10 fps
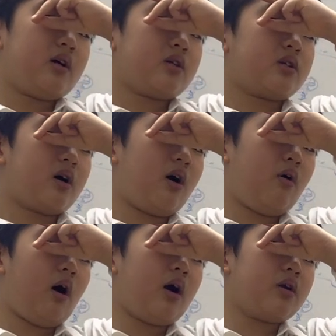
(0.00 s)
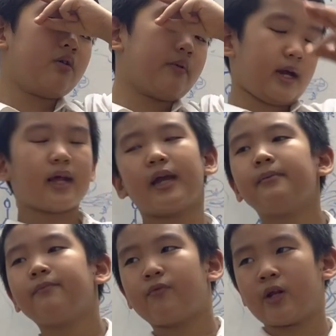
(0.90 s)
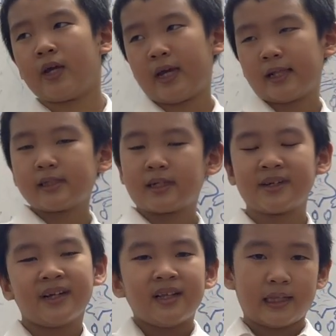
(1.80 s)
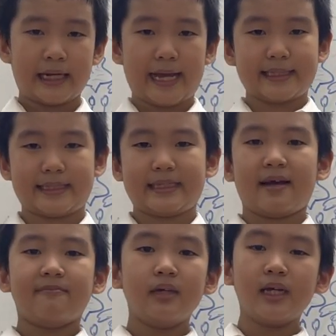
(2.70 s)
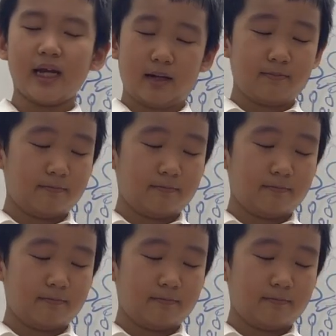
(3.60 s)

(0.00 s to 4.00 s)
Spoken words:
So, are you ready for the hint? Let's begin.